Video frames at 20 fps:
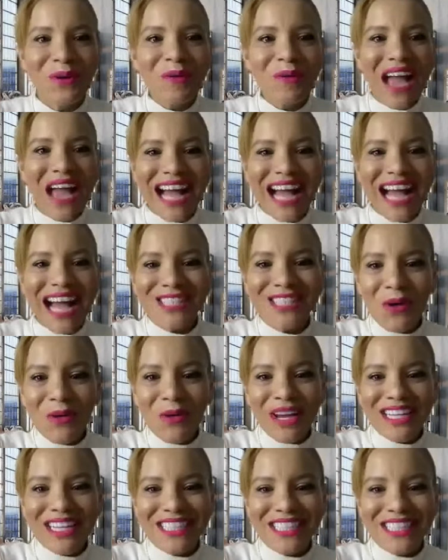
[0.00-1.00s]
As
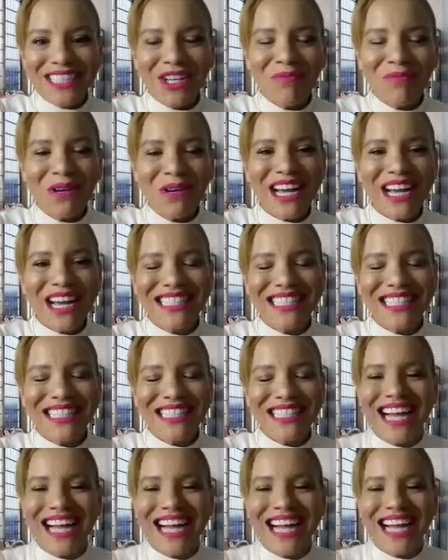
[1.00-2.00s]
always, hope you guys
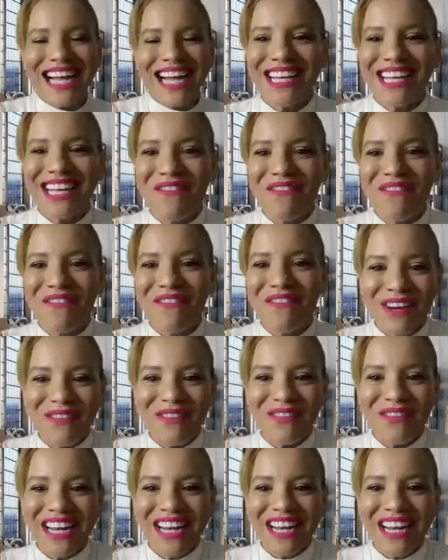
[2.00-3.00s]
got tons of value. I
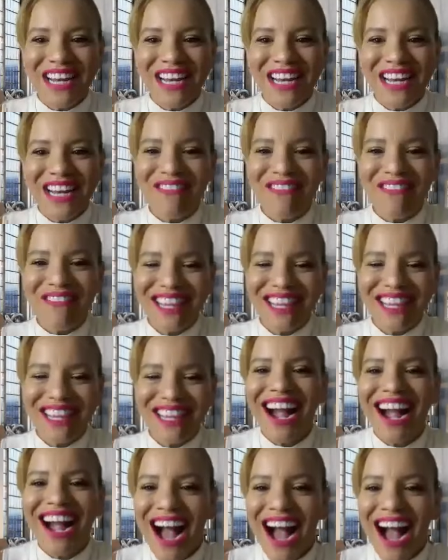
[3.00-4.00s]
read everything in
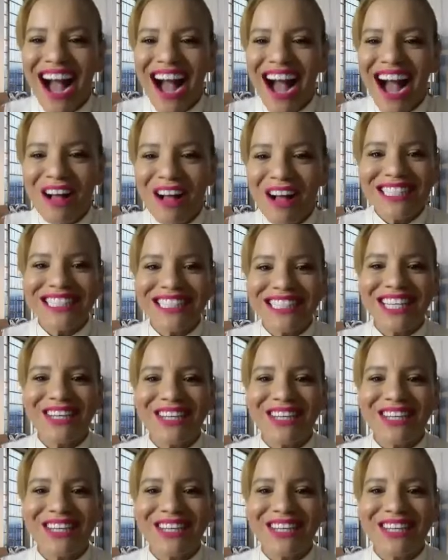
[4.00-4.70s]
the comments.